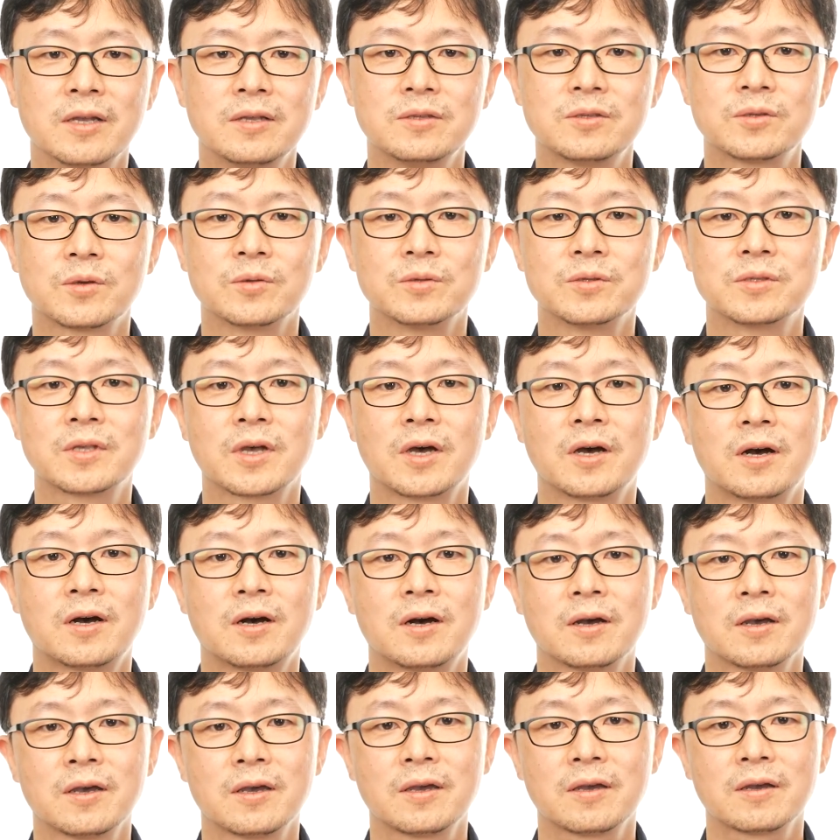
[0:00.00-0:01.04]
And
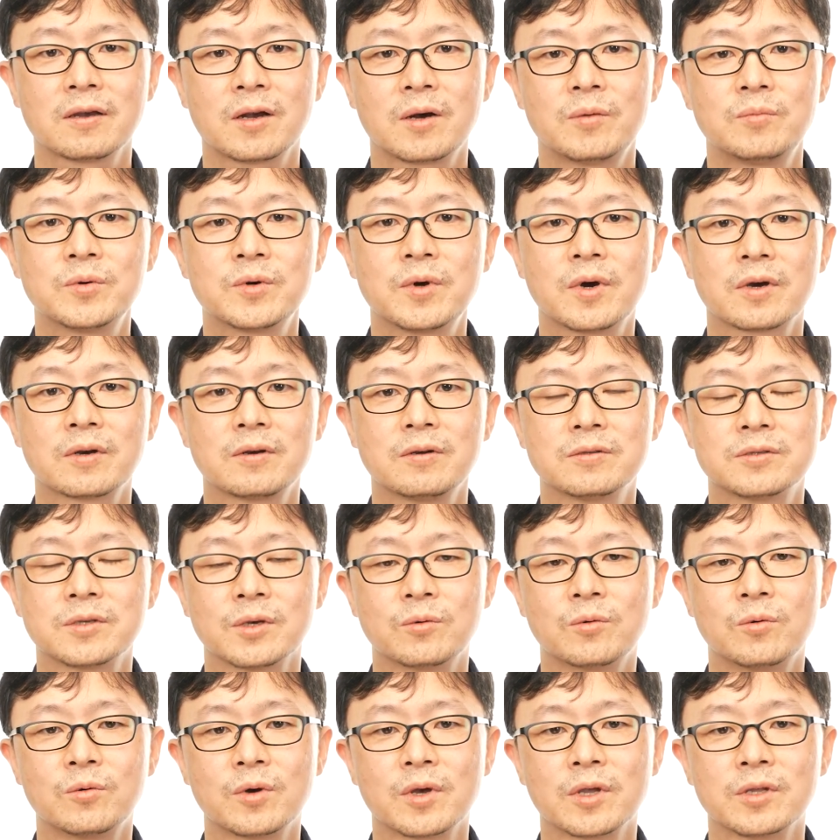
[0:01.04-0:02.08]
Line Kafka team is the
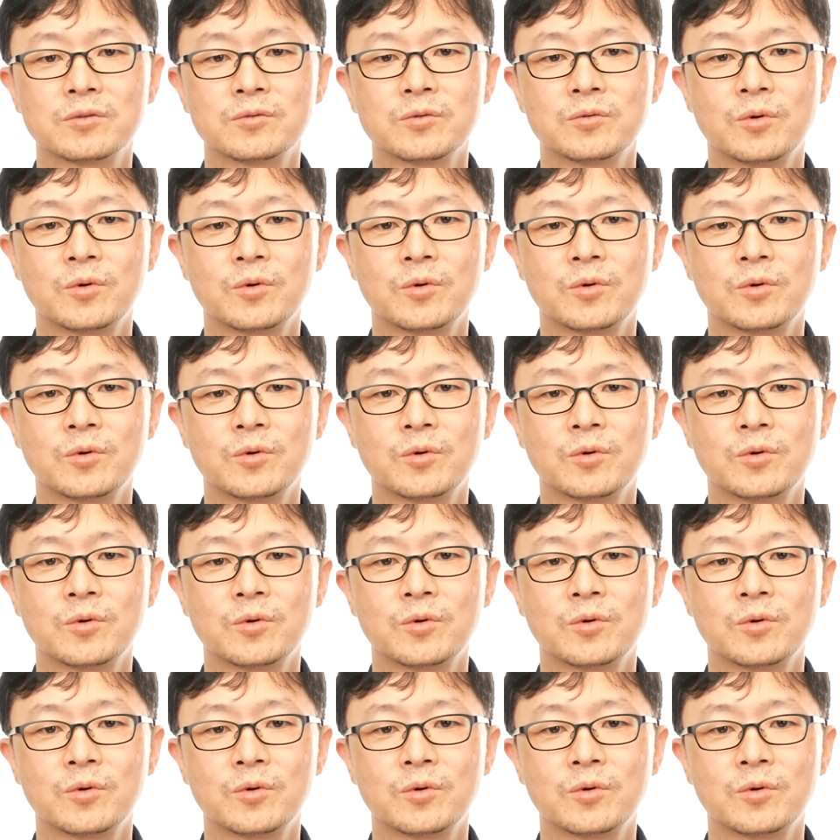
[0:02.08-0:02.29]
team that